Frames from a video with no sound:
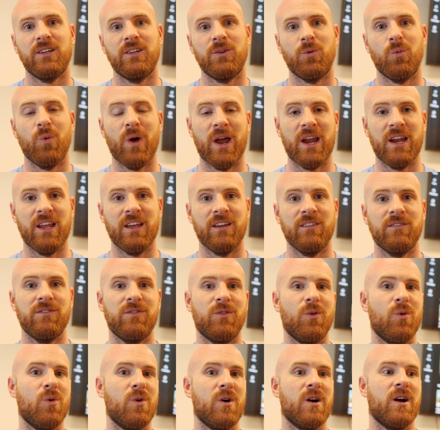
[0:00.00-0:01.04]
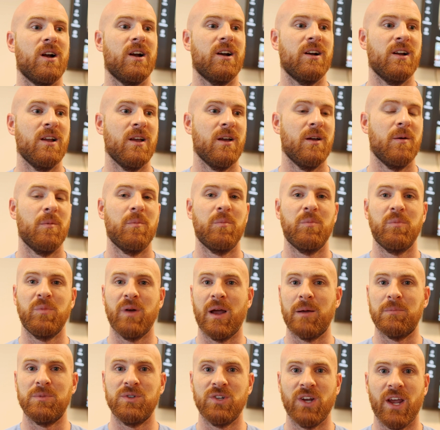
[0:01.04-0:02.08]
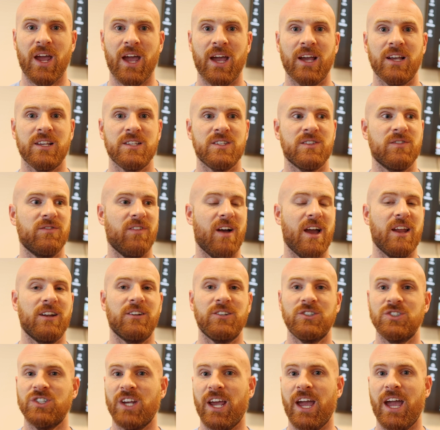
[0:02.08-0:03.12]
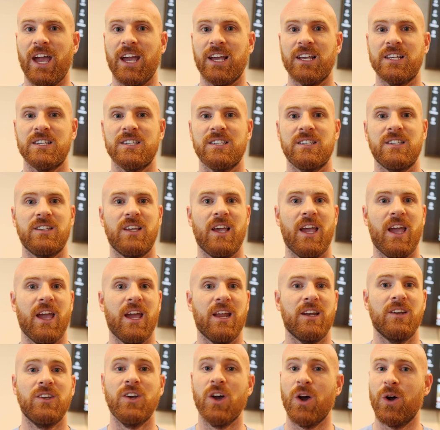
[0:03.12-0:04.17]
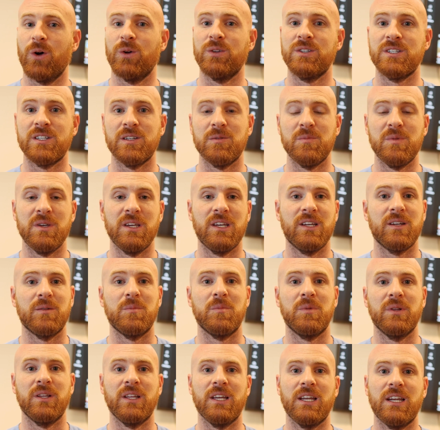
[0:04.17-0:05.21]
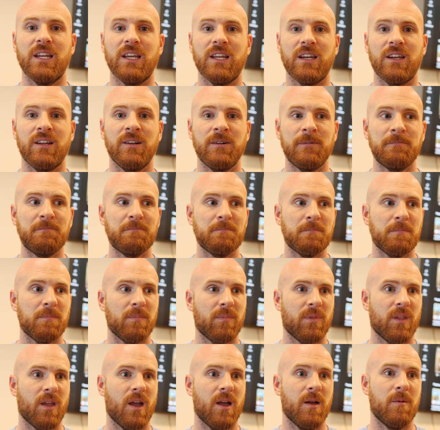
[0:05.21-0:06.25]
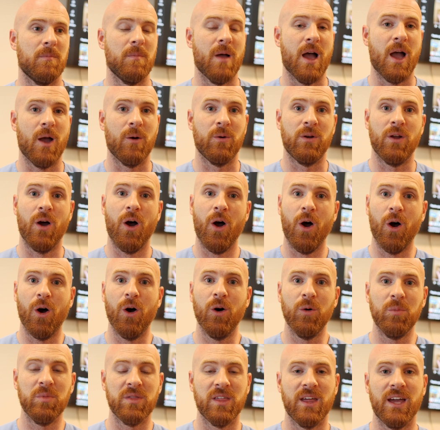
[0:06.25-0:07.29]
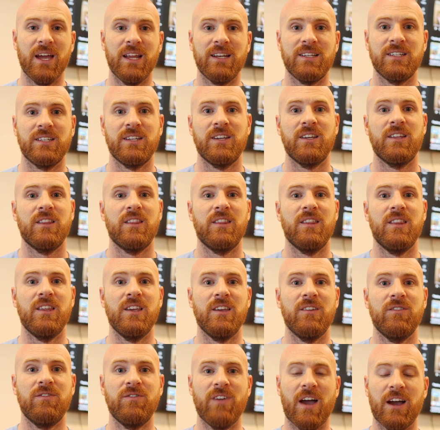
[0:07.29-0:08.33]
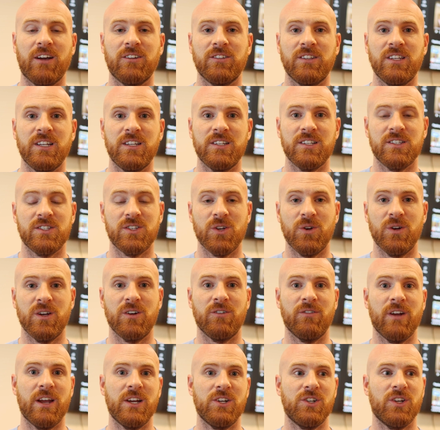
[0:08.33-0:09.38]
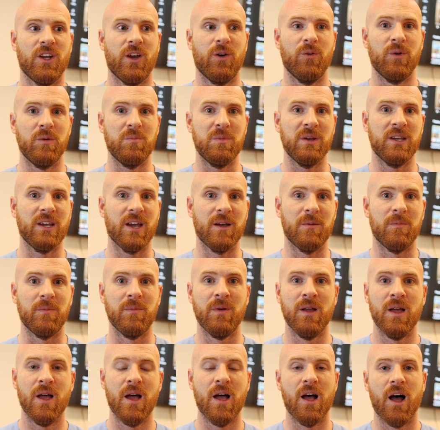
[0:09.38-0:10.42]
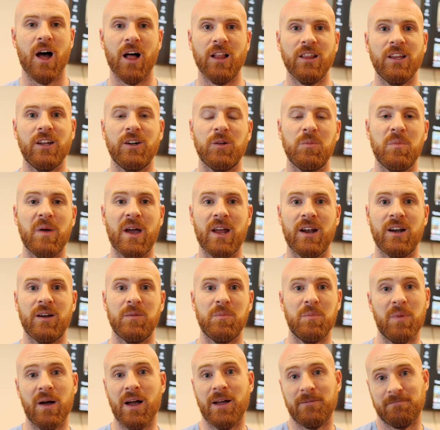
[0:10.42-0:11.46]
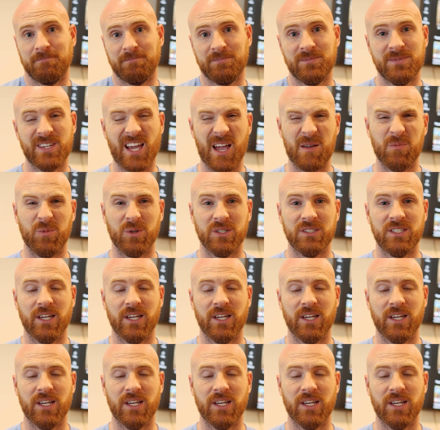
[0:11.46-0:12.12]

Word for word: waiting for prep checks, final checks, and codes to be completed. I would hope that the faculty to student ratio would become a little better, but time will